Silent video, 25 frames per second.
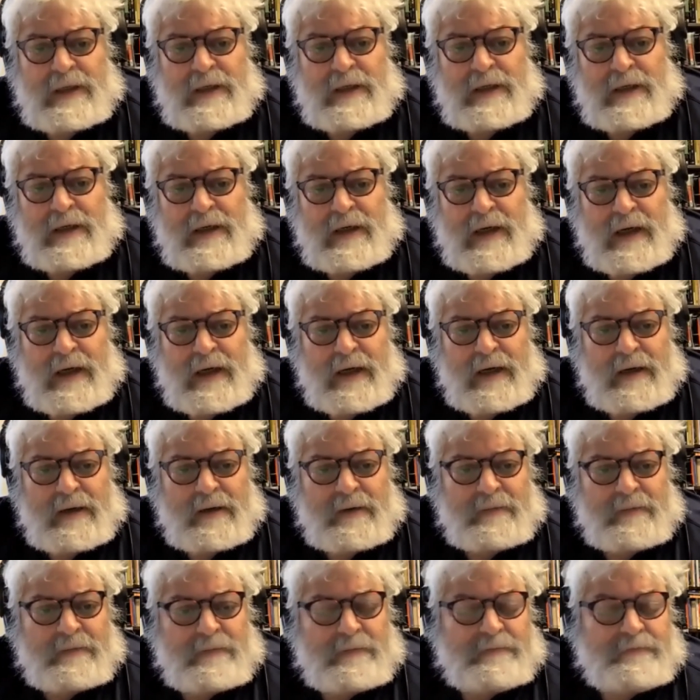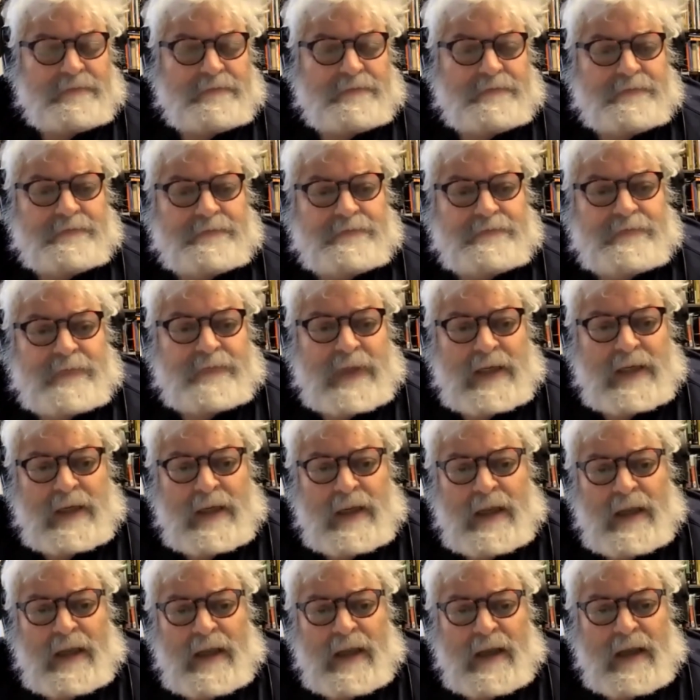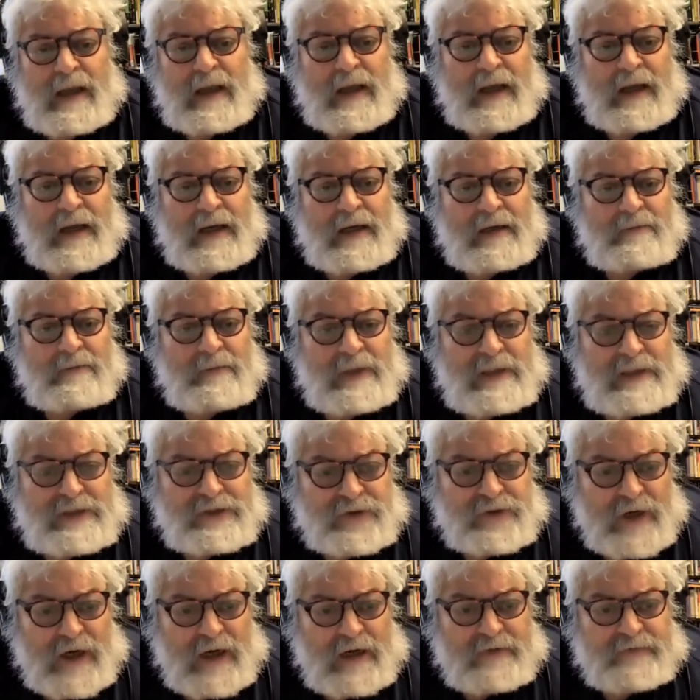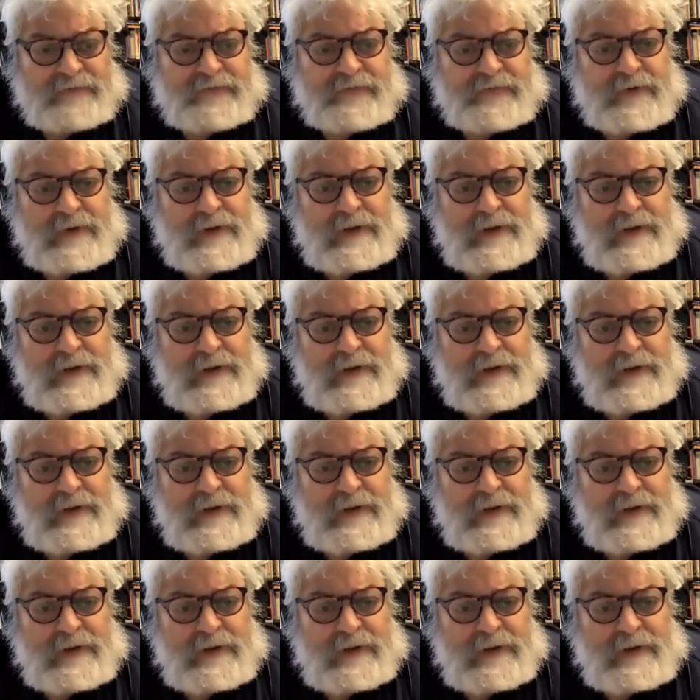Ian Mitroff